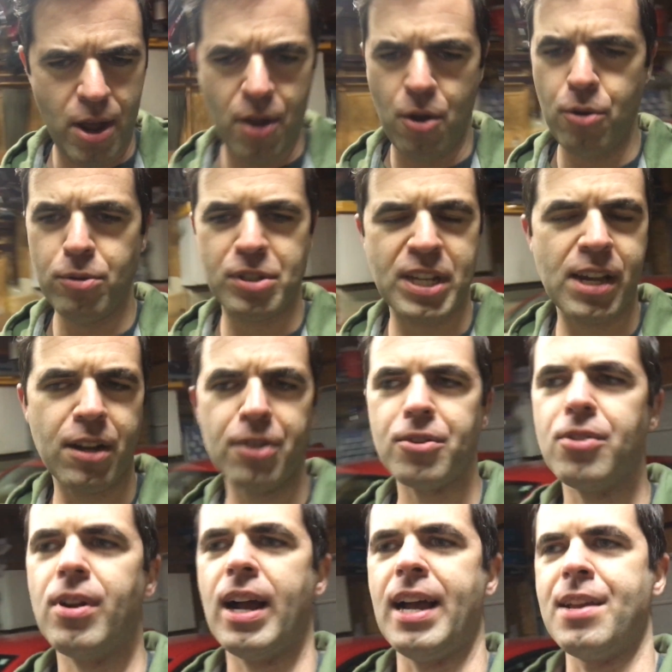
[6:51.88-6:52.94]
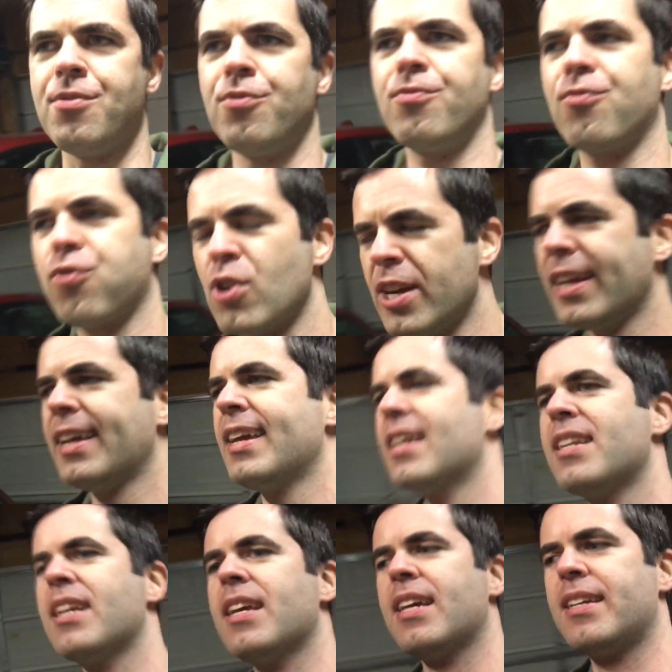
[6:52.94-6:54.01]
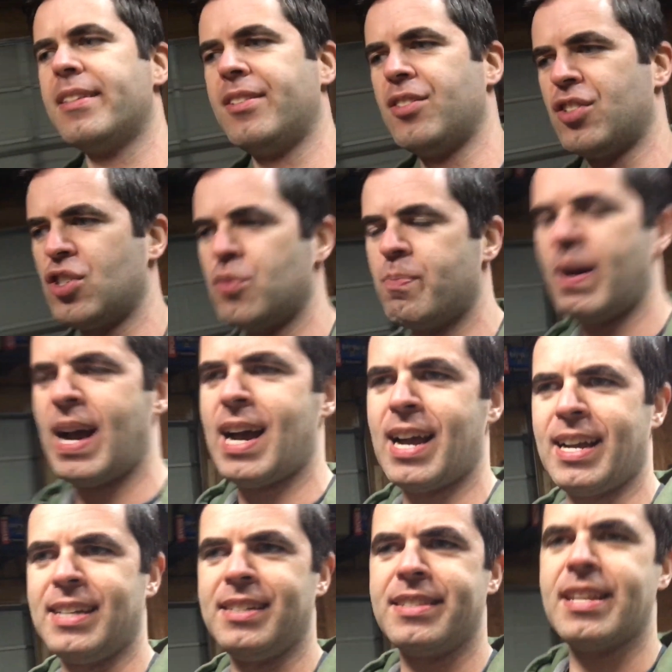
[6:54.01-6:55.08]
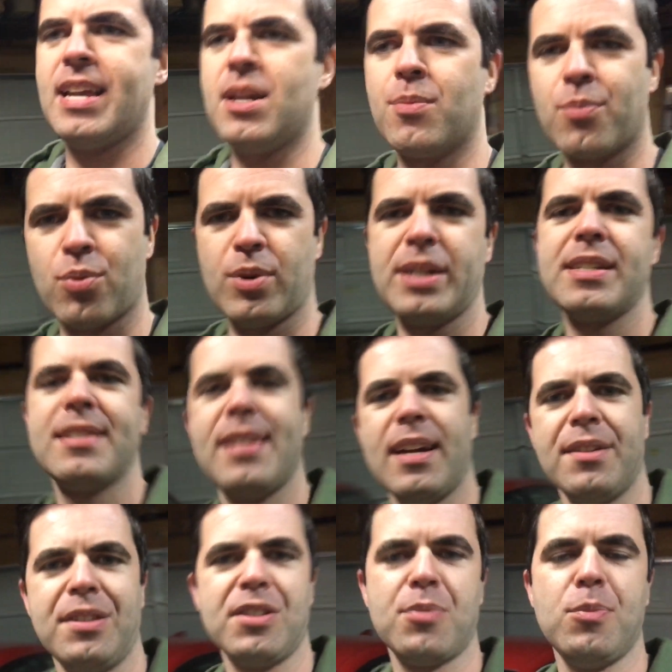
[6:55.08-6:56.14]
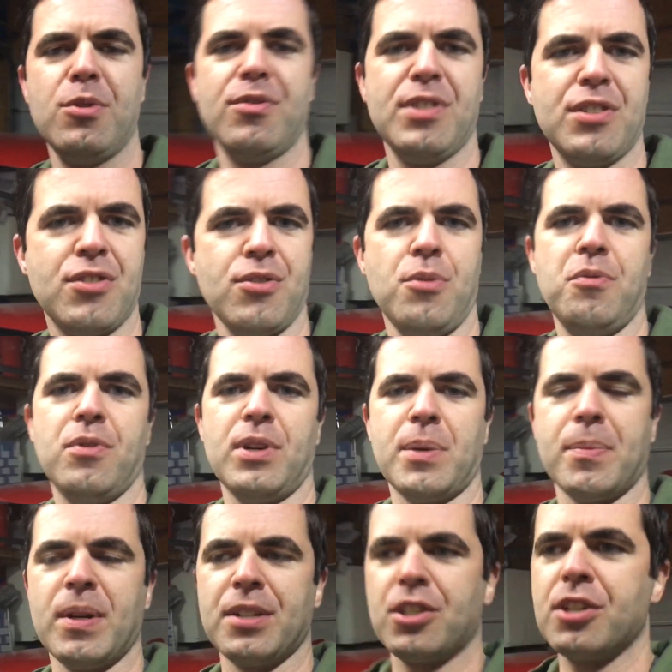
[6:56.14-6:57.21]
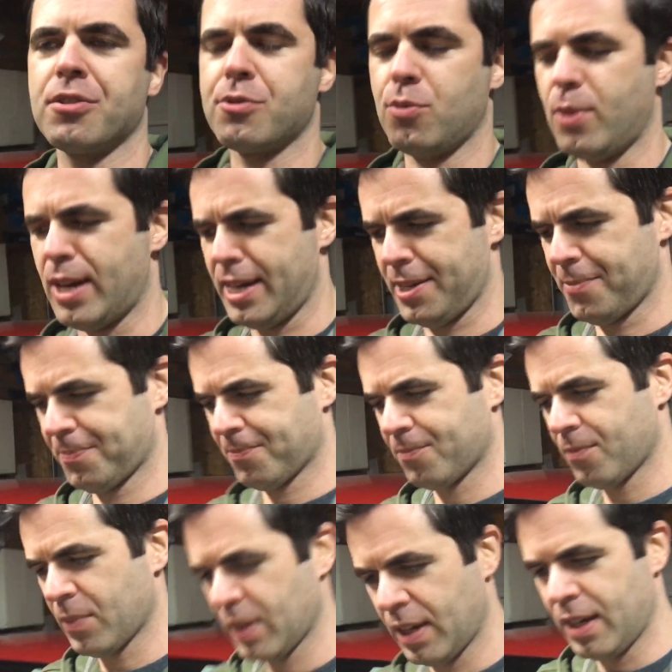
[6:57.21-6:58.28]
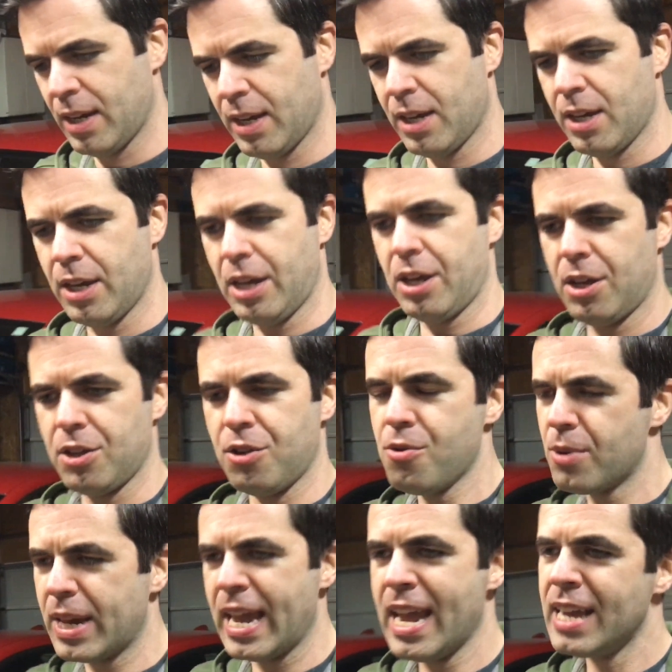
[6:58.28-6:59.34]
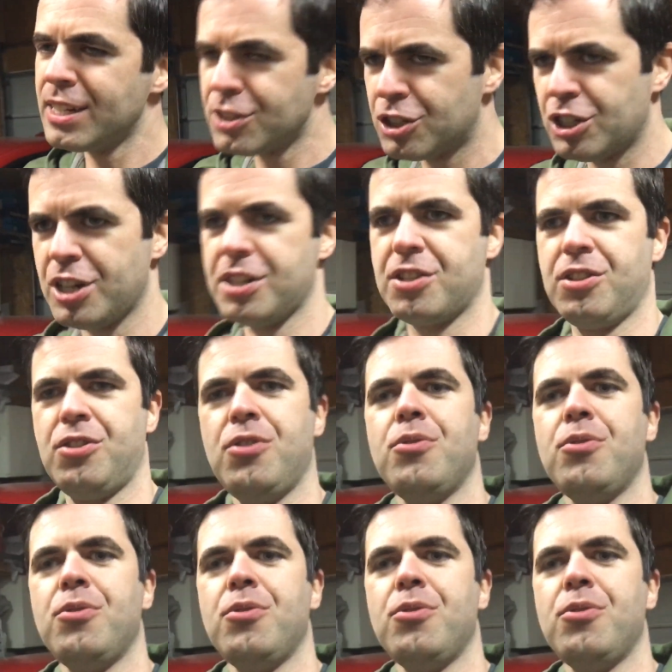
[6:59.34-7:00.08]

Whose character I freaking despise and brings down this movie so very much. Here's why. You can't just